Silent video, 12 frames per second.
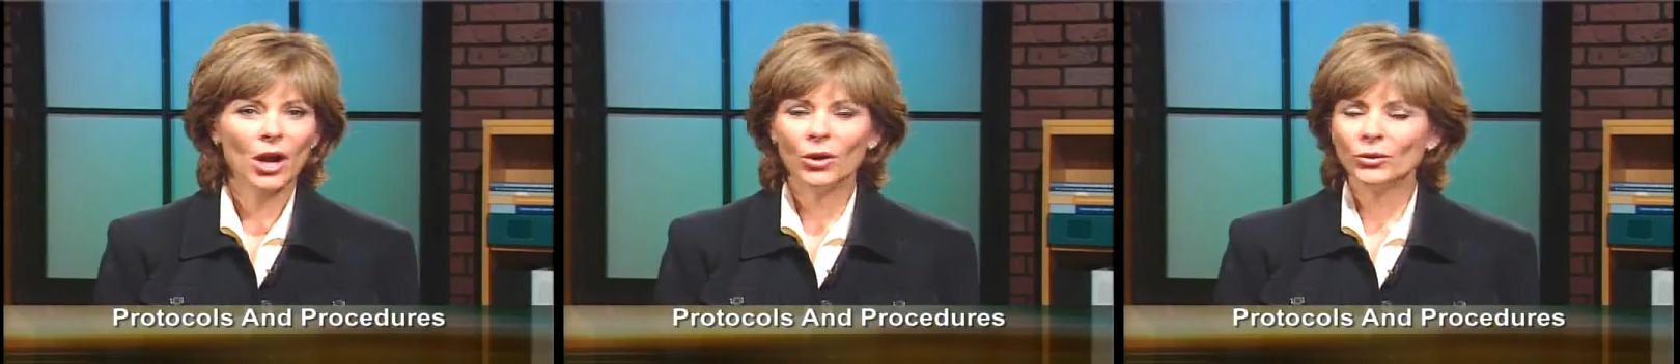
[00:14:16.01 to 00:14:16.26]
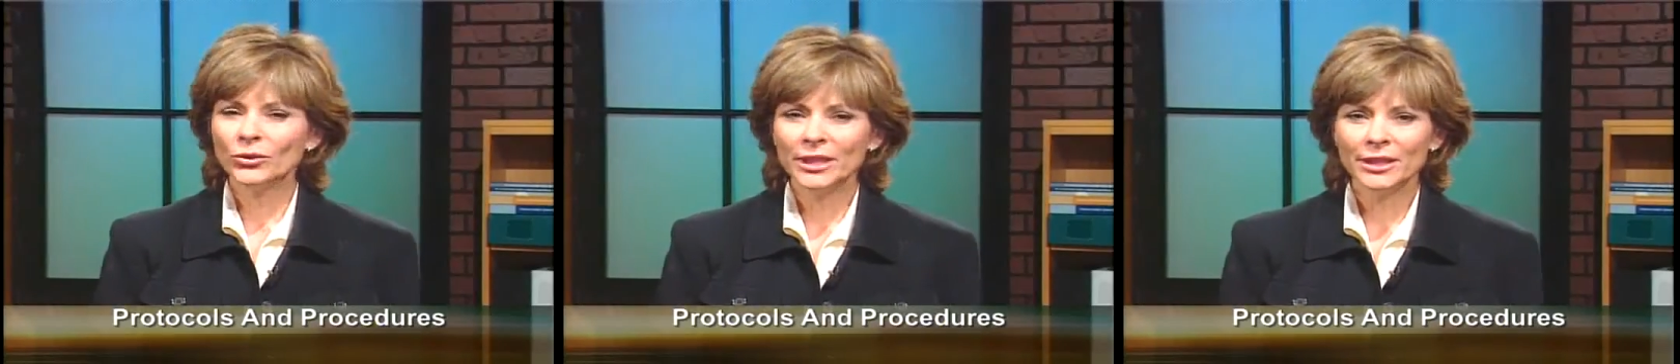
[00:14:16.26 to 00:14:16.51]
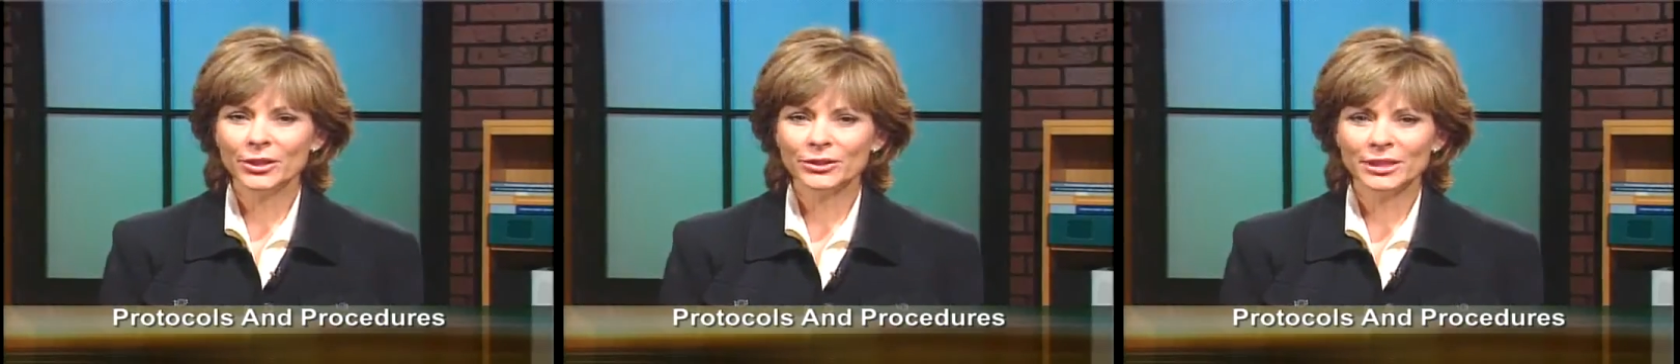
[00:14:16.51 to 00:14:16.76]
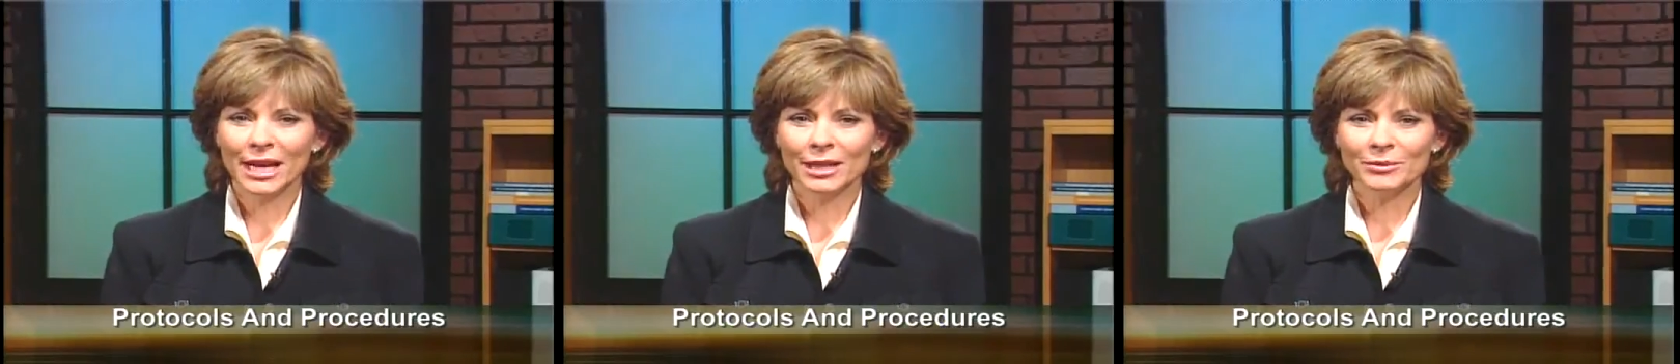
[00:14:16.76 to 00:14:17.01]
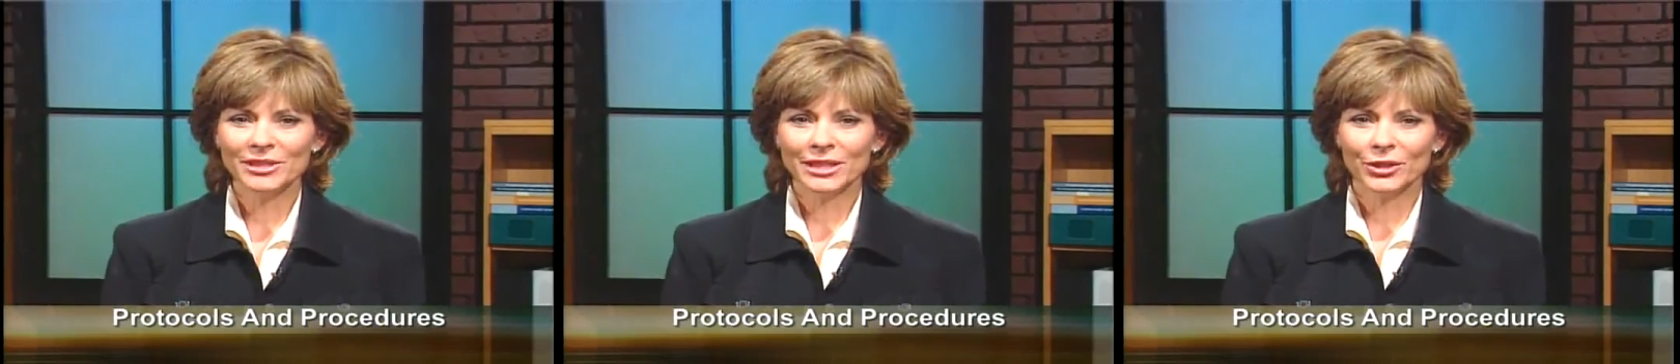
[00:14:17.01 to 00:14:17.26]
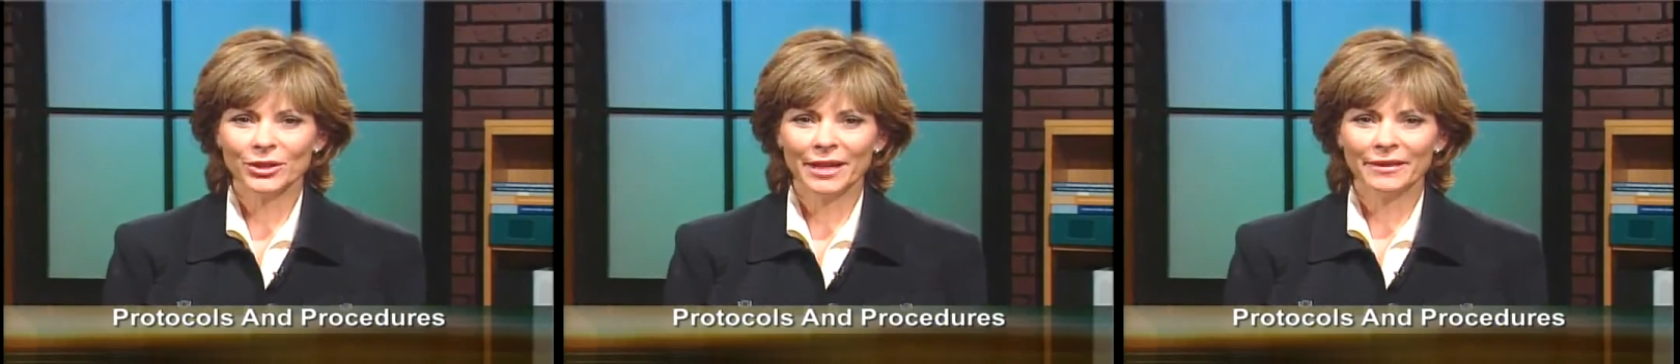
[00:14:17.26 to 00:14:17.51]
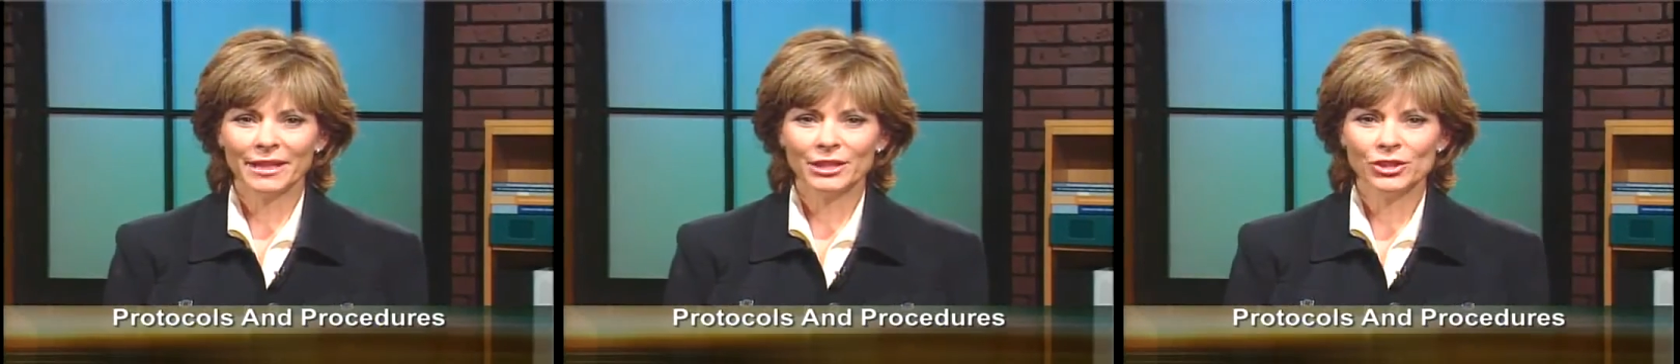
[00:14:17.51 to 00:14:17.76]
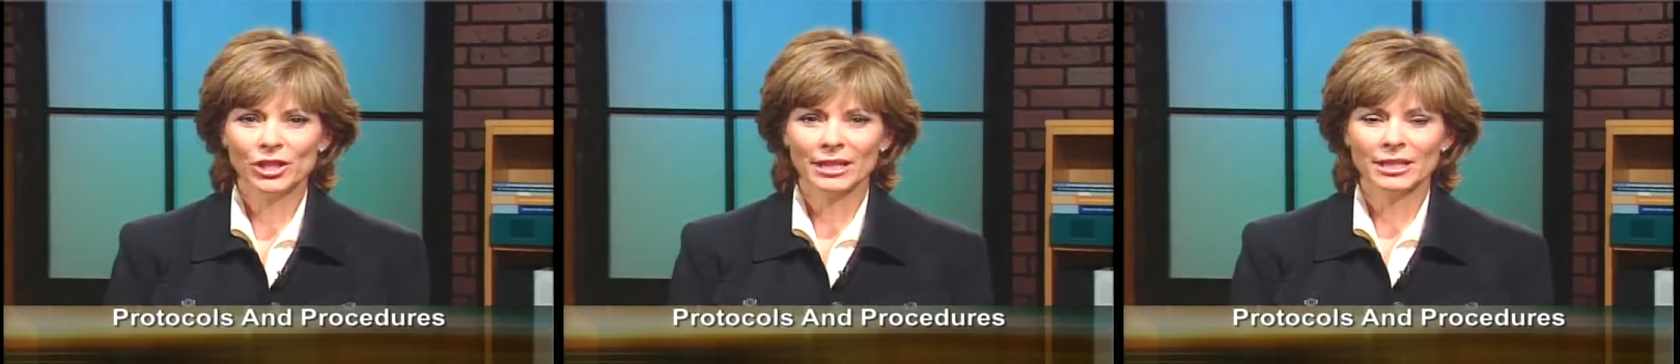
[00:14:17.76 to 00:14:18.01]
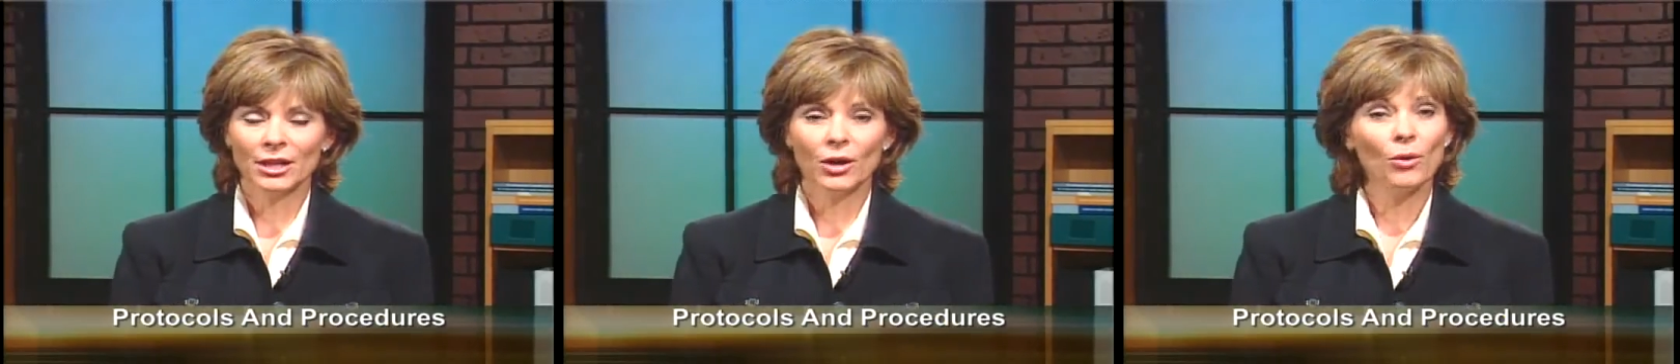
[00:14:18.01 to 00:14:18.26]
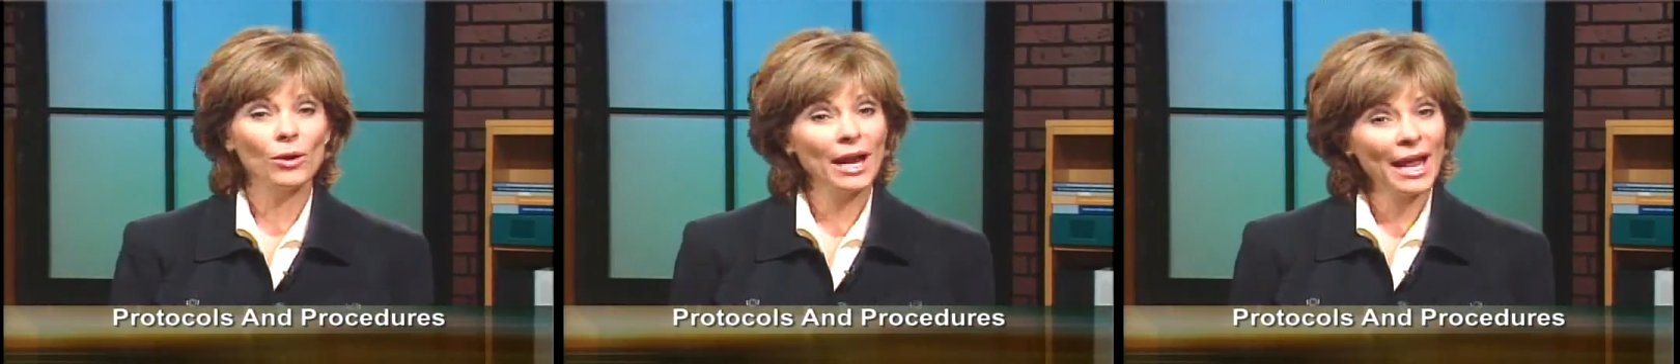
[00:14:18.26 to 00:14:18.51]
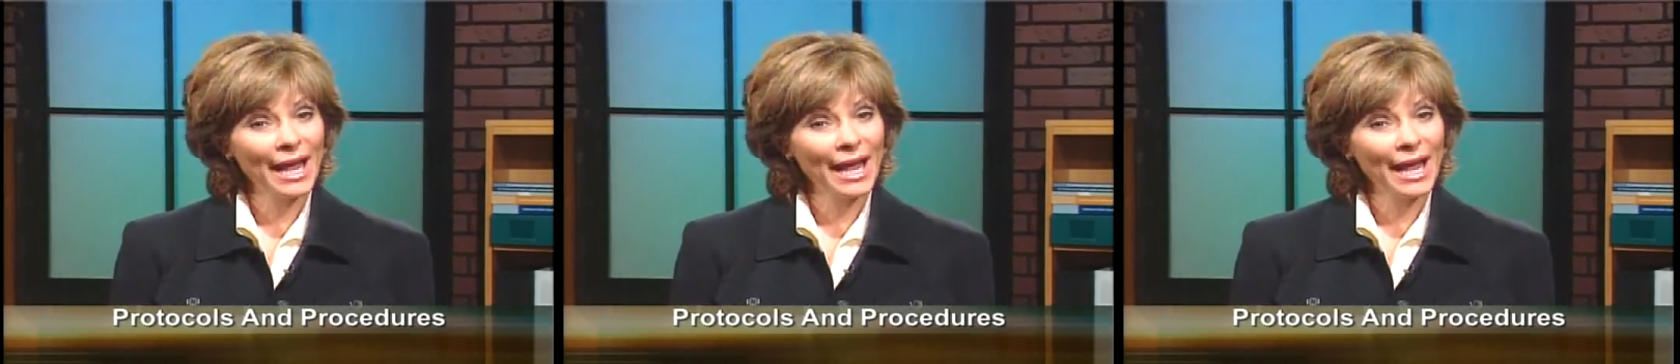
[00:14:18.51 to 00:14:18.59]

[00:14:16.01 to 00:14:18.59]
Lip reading: only those items that are on the agenda or